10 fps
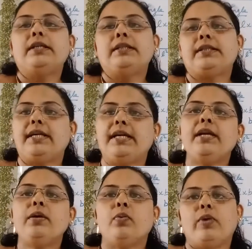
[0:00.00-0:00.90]

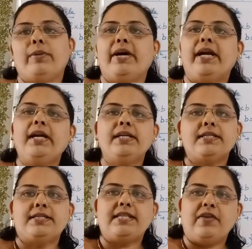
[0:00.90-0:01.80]
1 by
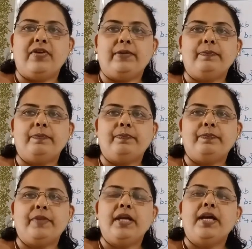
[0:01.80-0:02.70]
7.
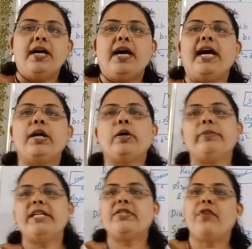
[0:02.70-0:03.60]
I hope
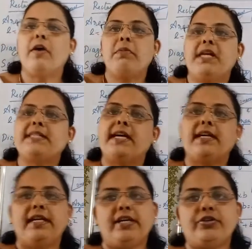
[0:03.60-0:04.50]
these formulas are
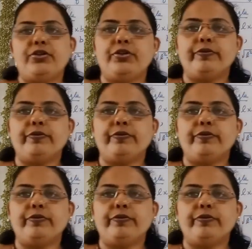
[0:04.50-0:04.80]
clear to you.